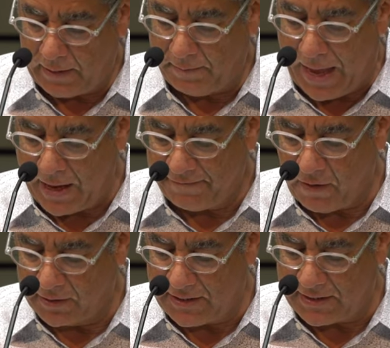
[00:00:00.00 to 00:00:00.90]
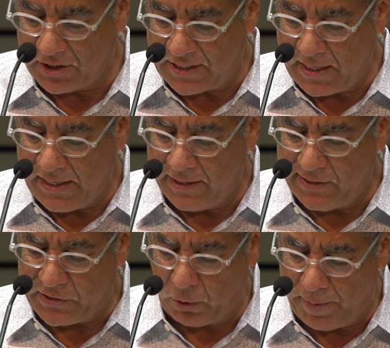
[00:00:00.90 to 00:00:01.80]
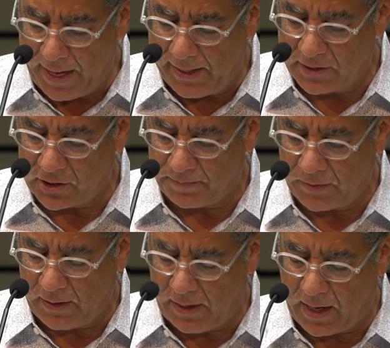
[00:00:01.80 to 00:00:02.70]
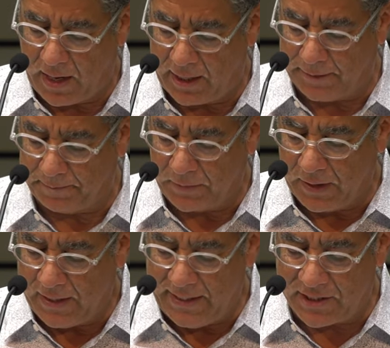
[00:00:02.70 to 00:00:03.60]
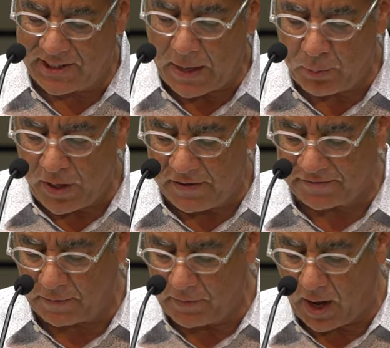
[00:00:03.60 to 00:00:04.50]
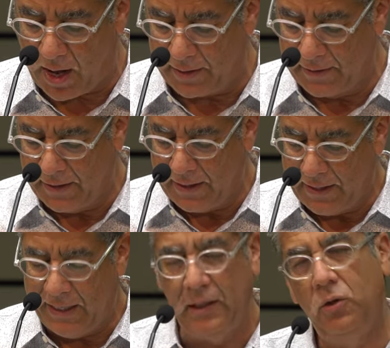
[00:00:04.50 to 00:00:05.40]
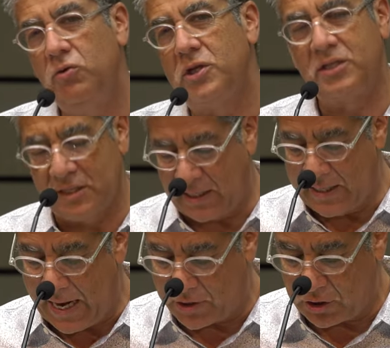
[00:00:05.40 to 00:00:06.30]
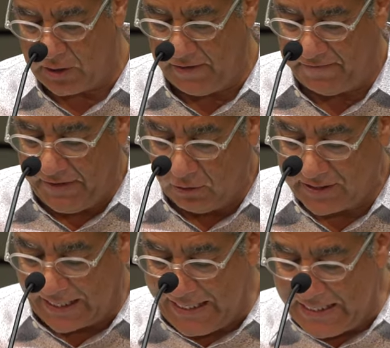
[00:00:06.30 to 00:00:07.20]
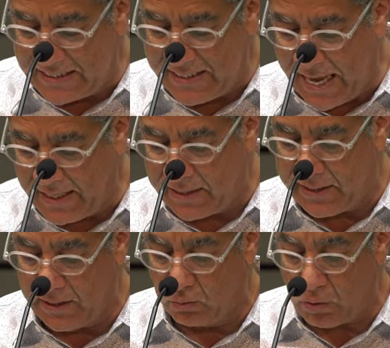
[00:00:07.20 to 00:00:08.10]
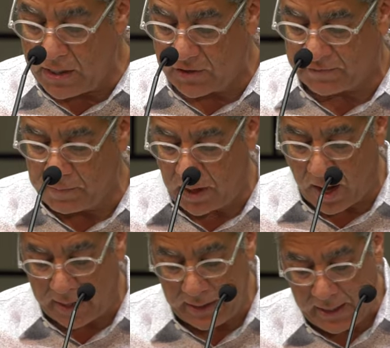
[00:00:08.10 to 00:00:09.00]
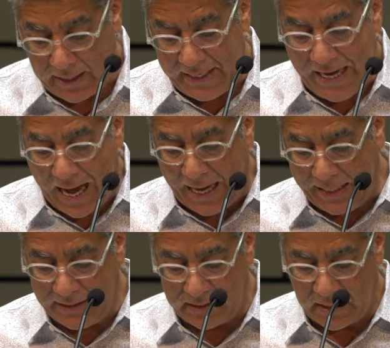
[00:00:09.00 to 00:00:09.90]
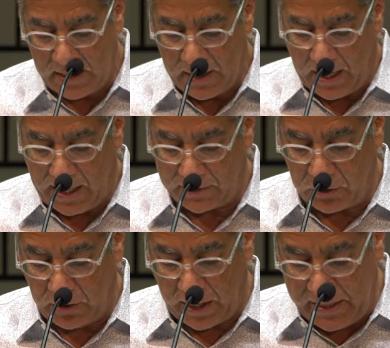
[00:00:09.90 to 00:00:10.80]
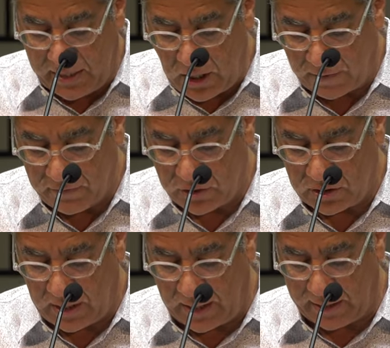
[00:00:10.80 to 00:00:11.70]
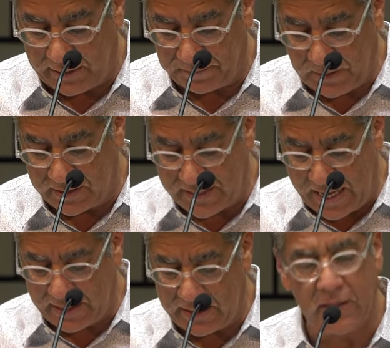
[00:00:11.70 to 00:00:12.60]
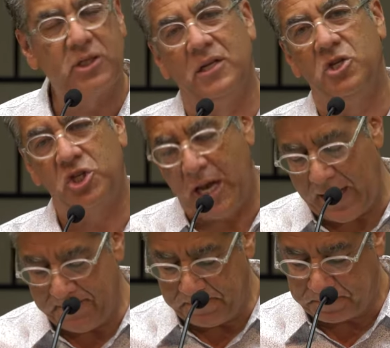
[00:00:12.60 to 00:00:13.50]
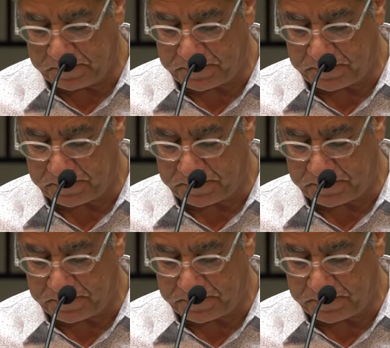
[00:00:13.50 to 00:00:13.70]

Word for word: Man falls into sin, he disobeys, um, he is separated from God. He loses his connection. He feels like he is naked. He runs from God. He hides uh, to, and he covers um, his nakedness and his shame.